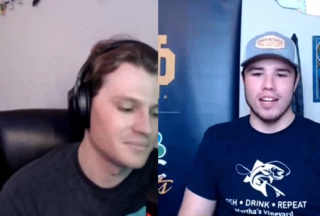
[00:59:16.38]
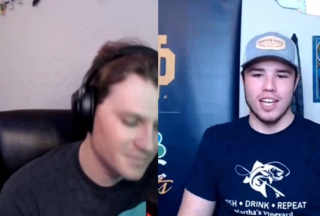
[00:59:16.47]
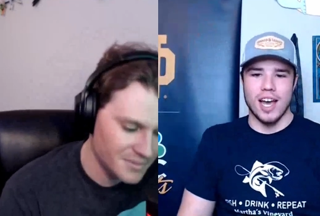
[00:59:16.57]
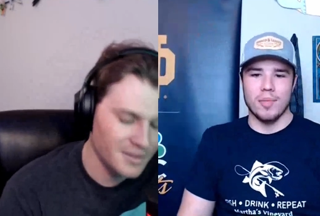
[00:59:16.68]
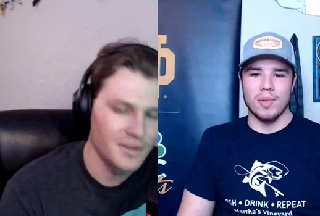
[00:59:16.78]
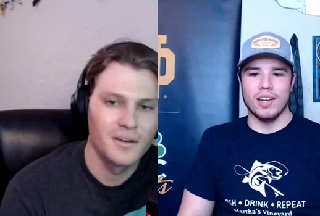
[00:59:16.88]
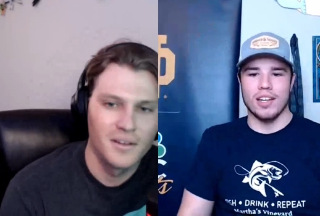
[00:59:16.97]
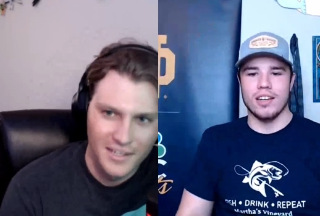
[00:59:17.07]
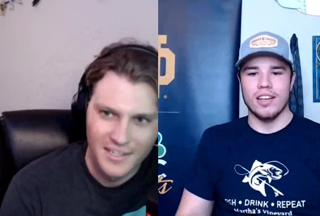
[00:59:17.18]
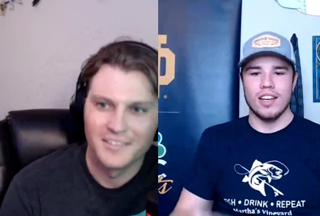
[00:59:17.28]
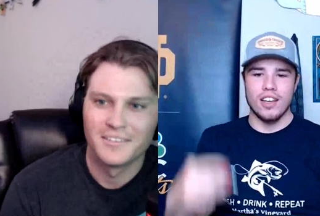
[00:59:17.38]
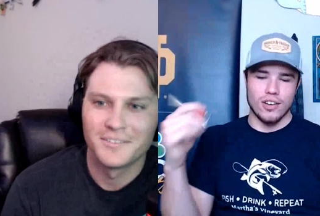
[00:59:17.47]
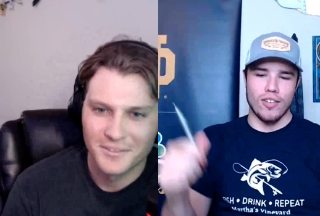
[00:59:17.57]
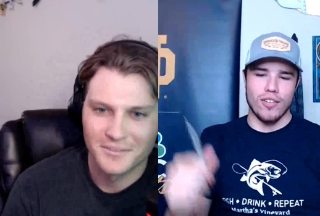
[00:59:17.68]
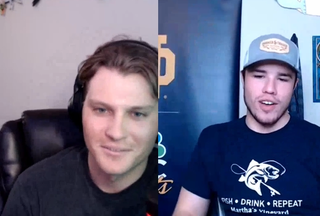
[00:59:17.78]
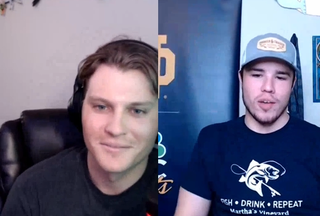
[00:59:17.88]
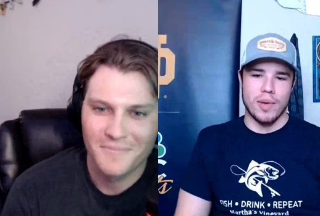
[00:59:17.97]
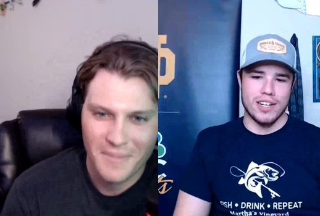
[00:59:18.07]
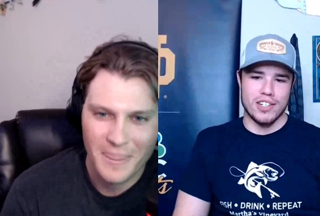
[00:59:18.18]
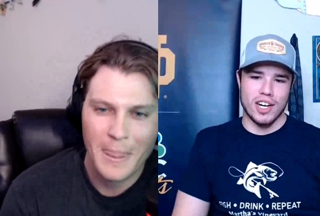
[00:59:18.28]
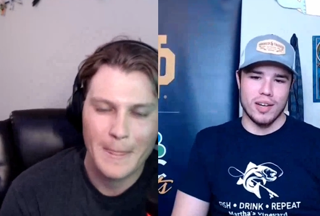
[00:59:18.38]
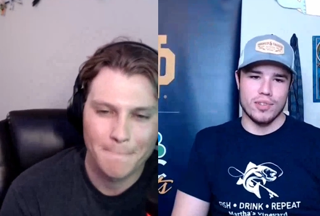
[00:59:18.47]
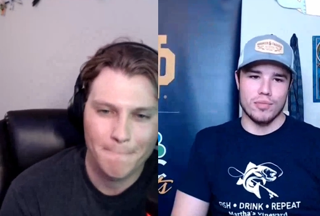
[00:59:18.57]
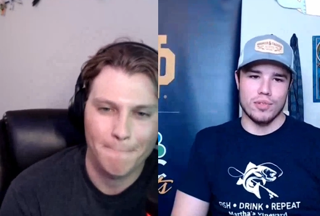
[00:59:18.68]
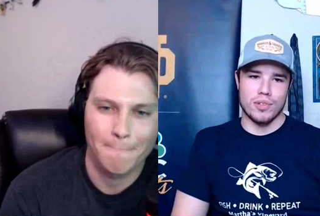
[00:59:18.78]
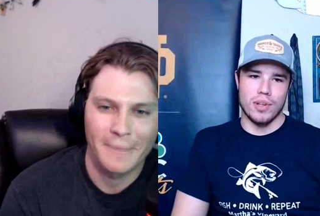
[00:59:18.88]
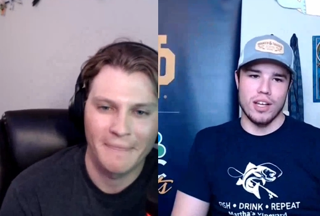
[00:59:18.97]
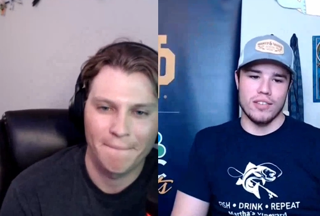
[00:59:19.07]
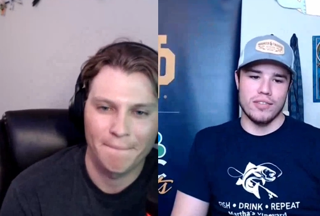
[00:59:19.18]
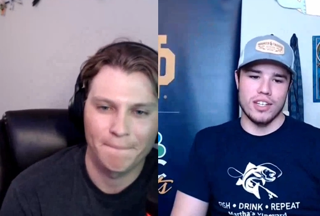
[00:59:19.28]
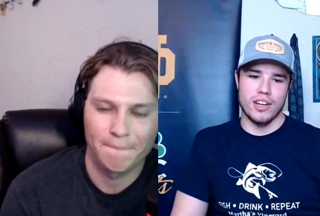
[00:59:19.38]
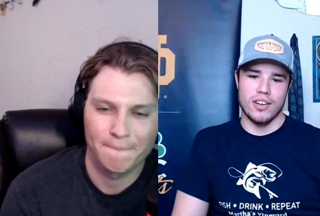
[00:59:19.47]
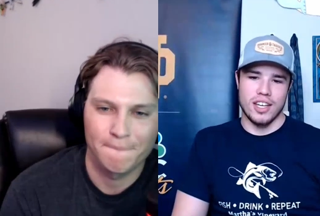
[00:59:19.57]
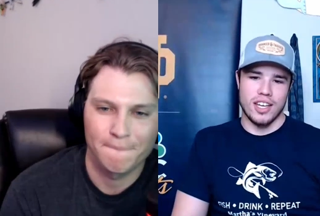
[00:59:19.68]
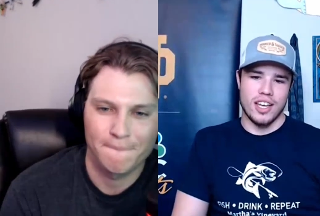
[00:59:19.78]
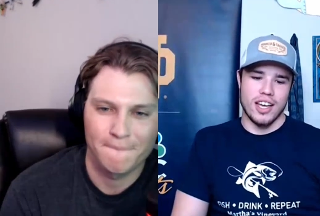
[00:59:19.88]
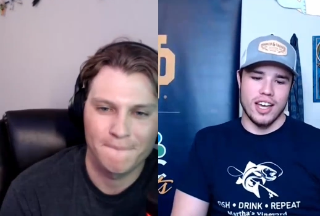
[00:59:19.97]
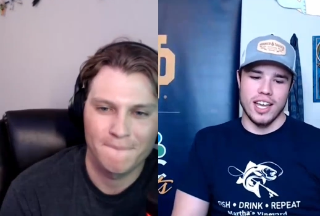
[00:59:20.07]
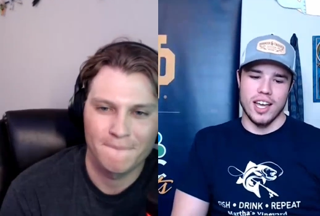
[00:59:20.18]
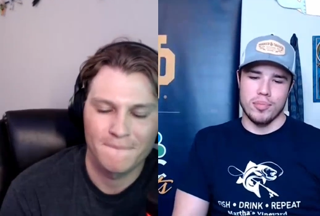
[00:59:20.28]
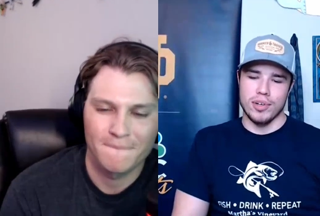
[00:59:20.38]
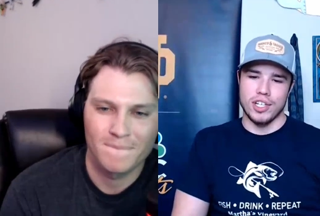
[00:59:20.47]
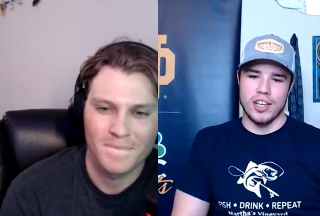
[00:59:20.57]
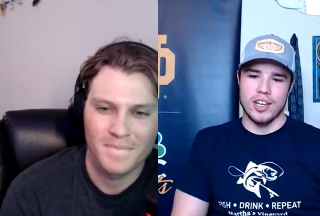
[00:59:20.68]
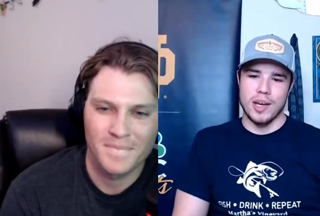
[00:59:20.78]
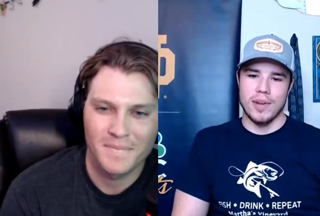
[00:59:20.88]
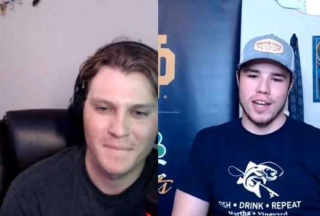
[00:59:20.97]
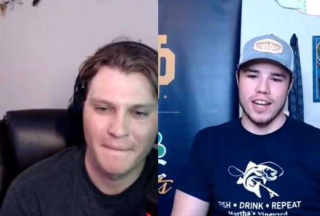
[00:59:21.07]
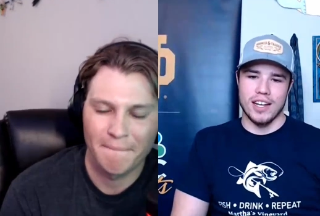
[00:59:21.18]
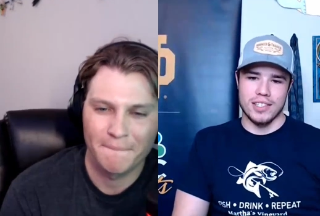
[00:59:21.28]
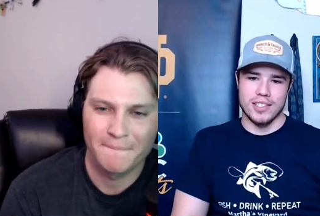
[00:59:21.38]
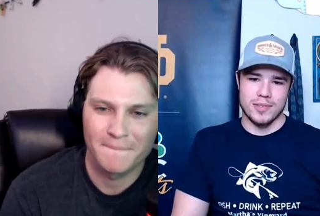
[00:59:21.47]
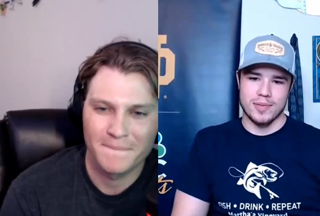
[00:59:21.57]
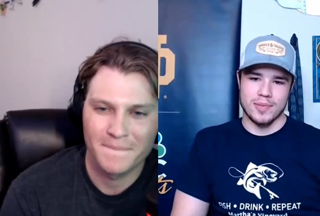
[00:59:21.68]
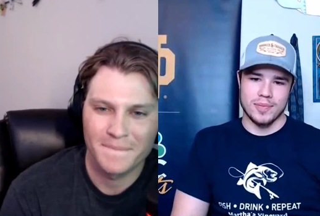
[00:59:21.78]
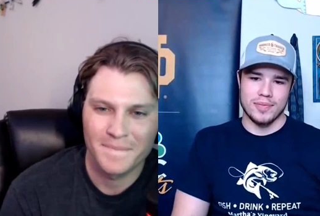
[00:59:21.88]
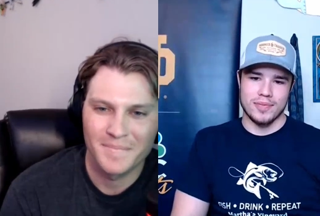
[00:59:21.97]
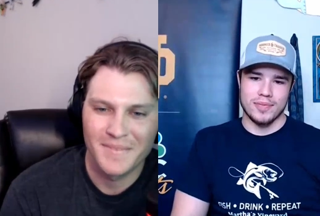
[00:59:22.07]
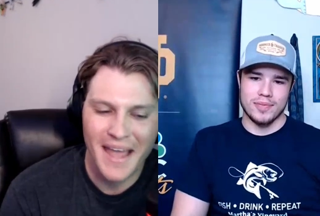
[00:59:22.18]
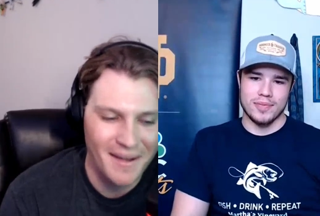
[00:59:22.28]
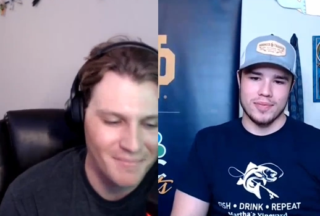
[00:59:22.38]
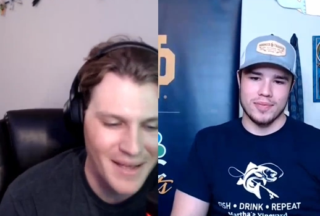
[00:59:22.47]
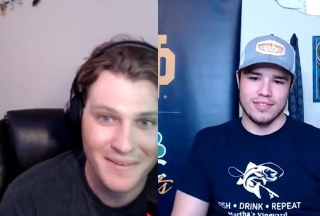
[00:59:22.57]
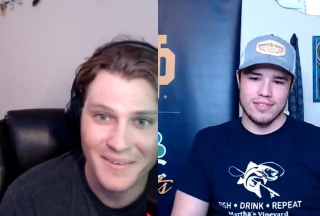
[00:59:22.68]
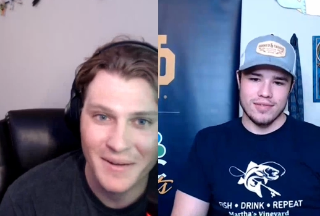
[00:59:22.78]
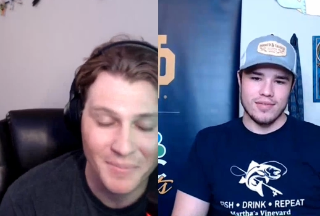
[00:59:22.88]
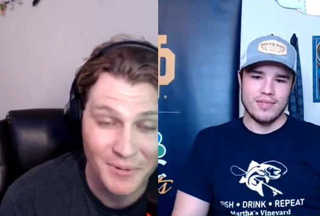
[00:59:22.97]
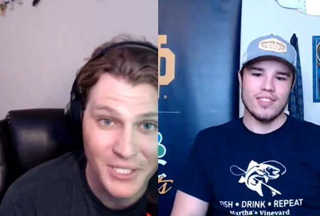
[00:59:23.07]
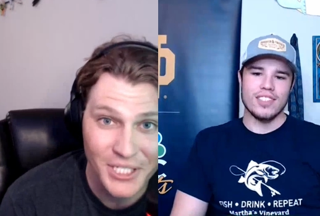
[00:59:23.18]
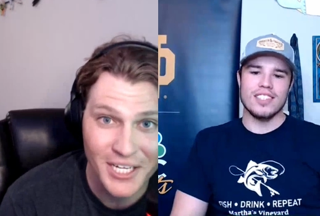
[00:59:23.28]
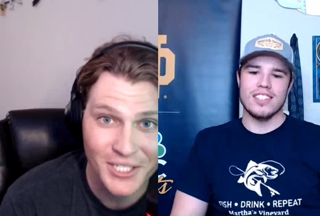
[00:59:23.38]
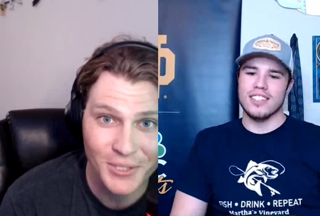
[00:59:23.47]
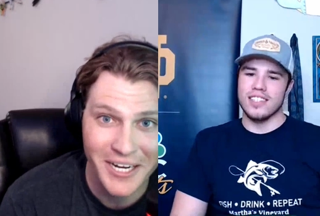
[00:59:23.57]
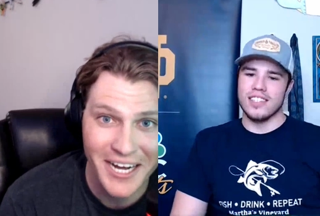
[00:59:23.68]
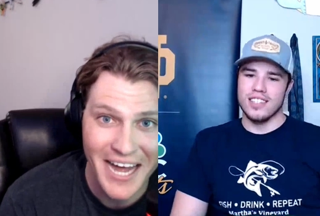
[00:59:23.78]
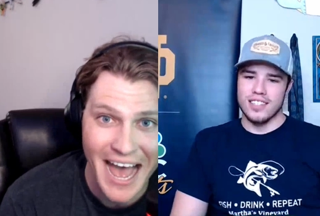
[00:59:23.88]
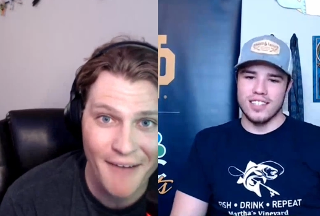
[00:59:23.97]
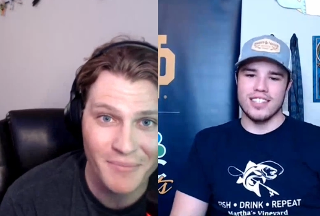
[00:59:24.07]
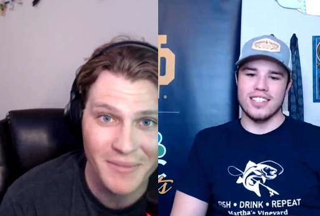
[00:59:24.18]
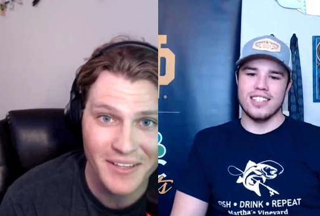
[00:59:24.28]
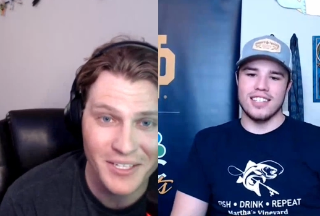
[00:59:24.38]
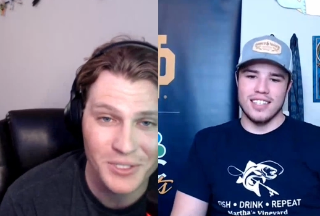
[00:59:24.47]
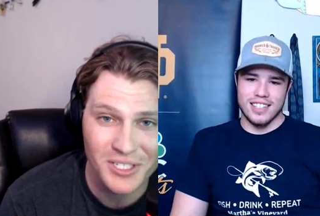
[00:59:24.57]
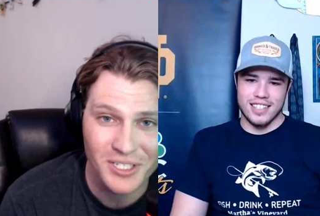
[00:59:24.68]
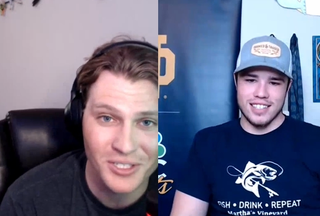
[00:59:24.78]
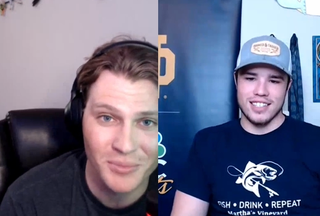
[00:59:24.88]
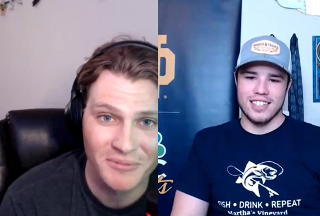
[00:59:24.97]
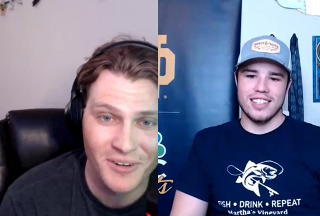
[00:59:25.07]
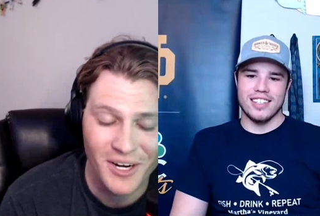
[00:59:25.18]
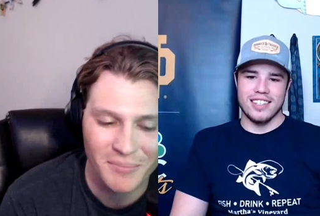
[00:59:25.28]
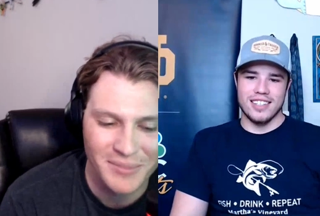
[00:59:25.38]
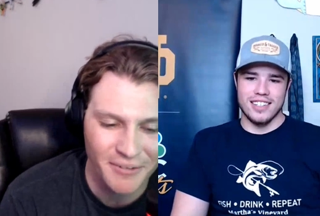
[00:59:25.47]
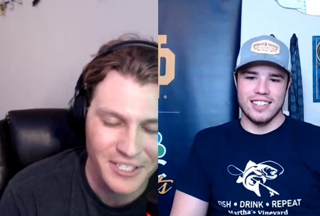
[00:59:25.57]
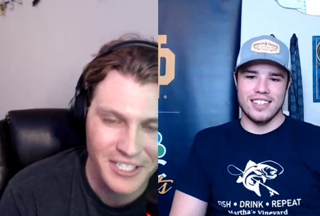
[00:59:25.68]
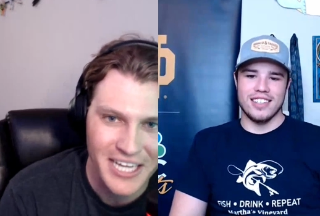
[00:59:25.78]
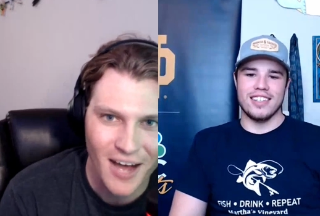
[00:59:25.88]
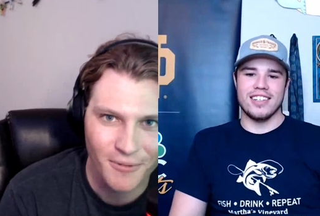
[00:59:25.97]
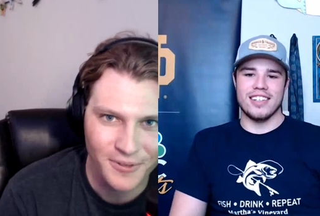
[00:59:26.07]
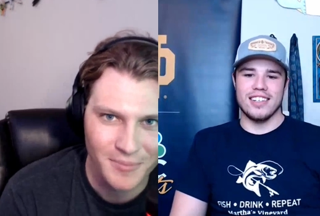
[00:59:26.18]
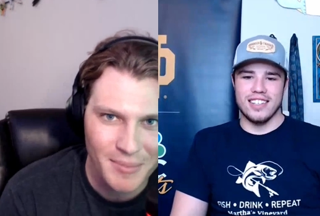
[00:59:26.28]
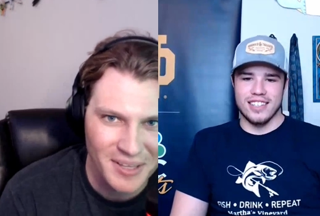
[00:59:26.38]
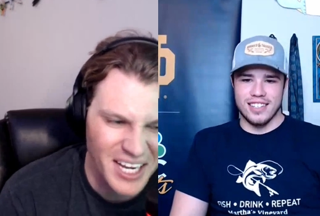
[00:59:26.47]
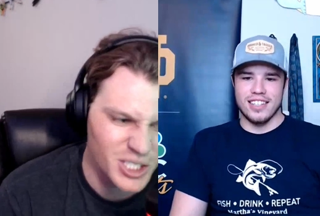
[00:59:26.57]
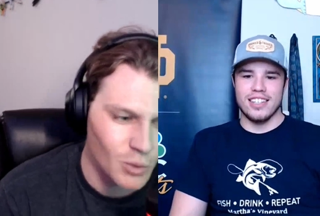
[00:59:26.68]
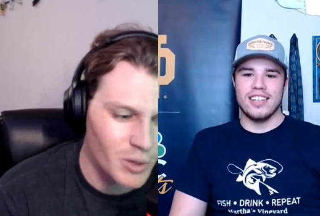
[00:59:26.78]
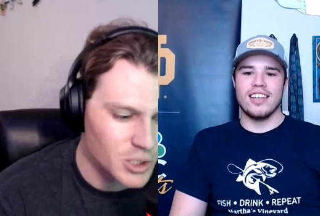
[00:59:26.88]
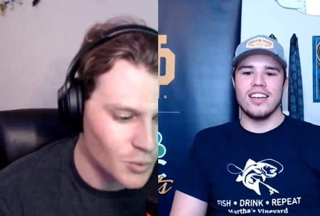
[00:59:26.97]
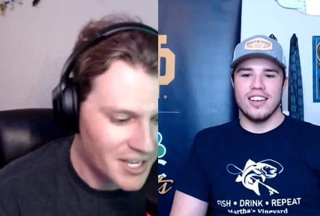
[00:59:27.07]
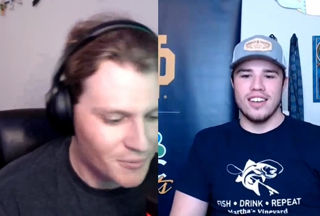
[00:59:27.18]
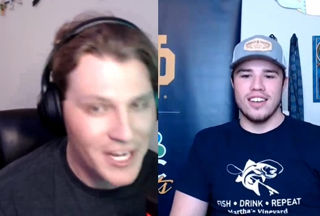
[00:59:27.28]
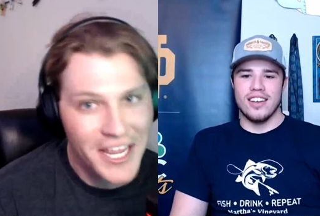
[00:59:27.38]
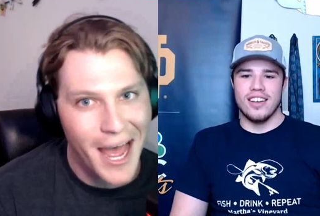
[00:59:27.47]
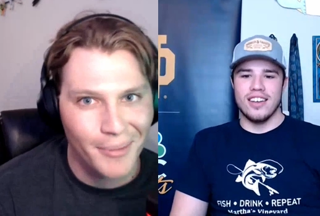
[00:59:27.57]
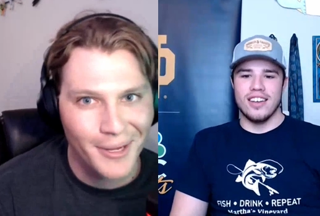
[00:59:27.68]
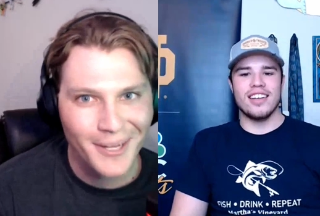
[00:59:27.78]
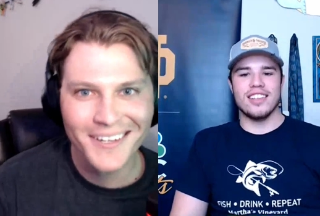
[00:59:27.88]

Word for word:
Speaker 1: magic happen. And go follow him on Instagram, so from love. So again, appreciate you coming on, Alex.
Speaker 2: Yeah, man, appreciate you uh, having me. This was super fun, and I'm definitely down for maybe like a 2020 recap.